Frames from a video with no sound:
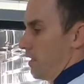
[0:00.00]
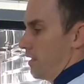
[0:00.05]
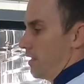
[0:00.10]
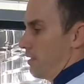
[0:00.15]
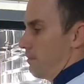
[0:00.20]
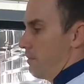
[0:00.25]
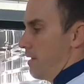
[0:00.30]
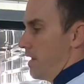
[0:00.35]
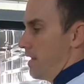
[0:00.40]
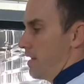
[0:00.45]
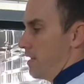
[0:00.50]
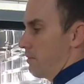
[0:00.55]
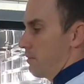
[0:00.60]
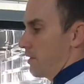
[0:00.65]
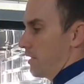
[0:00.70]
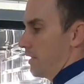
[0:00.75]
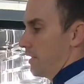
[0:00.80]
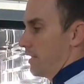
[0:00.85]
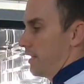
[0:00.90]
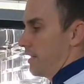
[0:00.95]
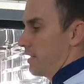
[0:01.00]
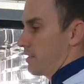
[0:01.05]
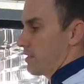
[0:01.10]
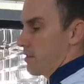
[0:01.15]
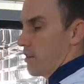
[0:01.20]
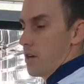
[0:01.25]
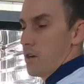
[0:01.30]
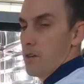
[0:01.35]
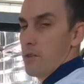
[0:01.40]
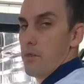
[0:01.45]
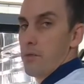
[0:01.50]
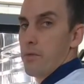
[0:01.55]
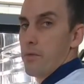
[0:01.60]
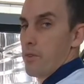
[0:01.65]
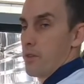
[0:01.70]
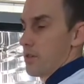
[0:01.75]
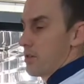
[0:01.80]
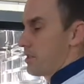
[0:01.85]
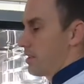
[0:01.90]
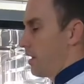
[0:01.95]
the medium cleaning cycle
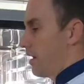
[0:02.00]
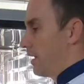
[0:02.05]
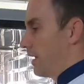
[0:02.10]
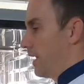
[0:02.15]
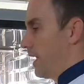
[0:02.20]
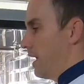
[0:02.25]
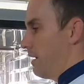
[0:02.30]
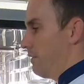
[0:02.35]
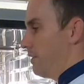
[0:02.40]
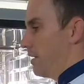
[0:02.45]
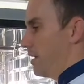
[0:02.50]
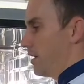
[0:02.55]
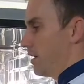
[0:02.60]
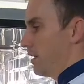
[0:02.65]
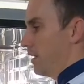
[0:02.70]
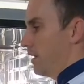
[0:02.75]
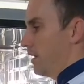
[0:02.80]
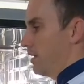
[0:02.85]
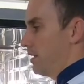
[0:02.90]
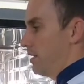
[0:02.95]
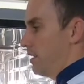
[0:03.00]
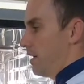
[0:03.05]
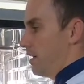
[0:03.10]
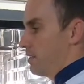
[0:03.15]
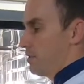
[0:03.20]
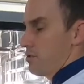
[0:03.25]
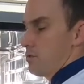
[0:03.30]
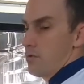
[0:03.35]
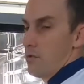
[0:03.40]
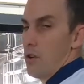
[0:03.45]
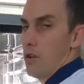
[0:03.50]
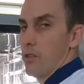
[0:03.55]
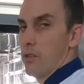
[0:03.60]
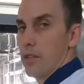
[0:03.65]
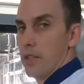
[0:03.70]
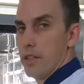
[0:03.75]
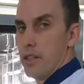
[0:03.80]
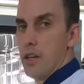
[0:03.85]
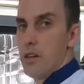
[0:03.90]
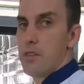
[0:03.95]
for a slightly heavier clean, and strong
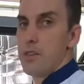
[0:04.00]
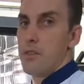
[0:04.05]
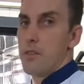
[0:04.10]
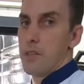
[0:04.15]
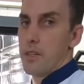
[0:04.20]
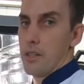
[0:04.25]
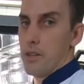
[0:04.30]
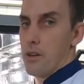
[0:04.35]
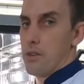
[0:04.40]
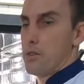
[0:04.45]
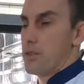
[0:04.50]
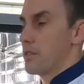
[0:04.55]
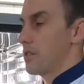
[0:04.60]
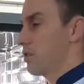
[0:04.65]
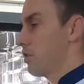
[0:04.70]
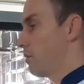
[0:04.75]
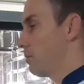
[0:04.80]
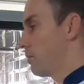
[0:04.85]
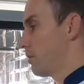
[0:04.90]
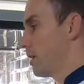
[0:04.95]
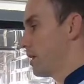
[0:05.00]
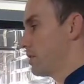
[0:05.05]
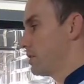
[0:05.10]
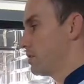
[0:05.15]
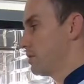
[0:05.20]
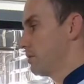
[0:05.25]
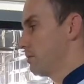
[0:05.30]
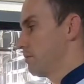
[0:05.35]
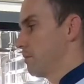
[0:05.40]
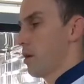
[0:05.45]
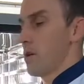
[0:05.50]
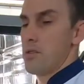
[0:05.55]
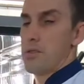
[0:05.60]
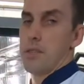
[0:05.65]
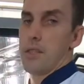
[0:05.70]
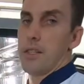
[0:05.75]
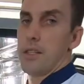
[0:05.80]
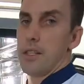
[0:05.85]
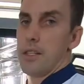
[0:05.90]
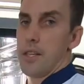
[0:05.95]
that those are in constant operation
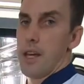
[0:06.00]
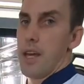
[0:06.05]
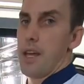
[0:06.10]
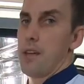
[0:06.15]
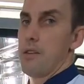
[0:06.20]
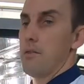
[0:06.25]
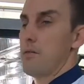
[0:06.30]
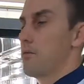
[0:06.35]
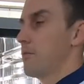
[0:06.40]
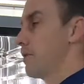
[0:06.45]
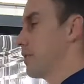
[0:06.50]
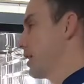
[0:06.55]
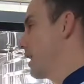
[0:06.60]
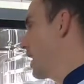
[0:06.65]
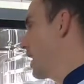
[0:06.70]
most of the day with a